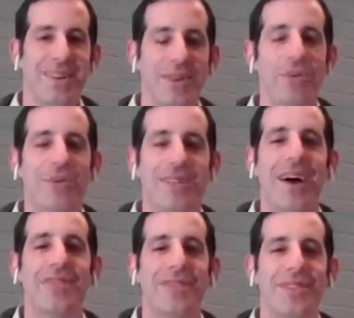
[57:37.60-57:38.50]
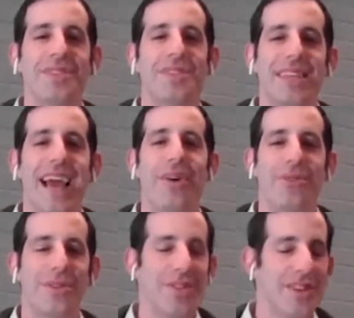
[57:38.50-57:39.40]
close out this
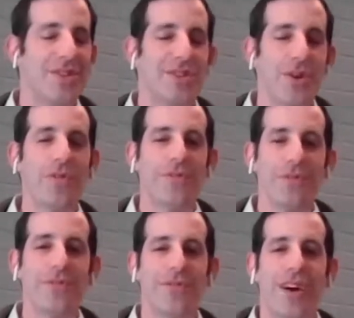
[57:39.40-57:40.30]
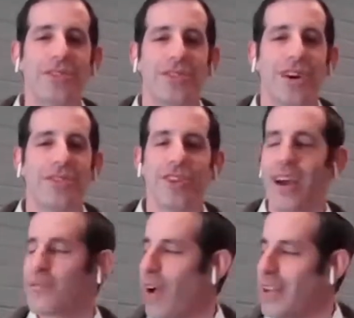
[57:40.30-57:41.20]
hour, this soulful fireside
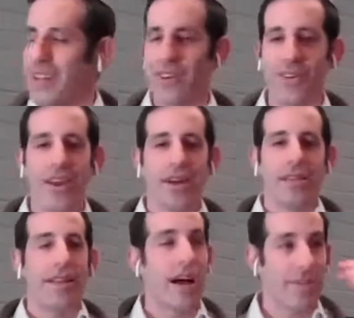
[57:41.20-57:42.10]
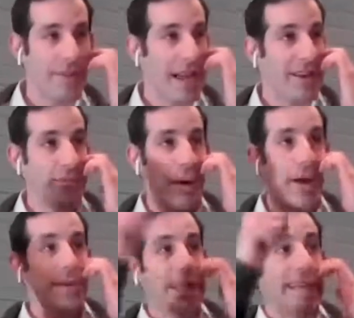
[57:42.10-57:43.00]
chat right here live. I mean, I could
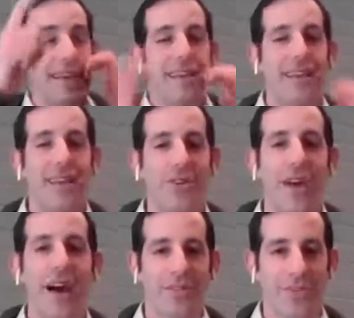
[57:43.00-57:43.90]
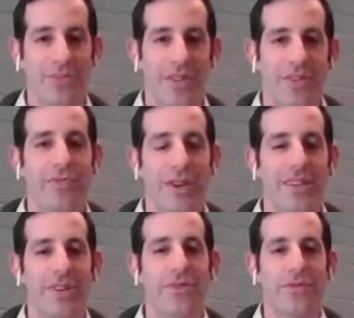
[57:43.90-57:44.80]
probably hit your house with a
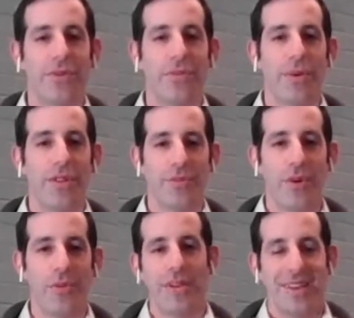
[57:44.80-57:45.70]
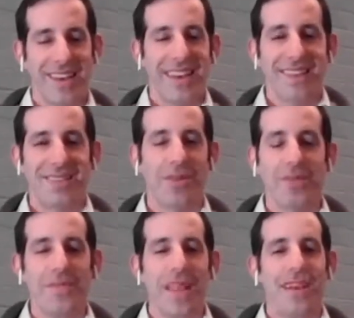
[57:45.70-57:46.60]
really good yeah. football throw, but so I'll see you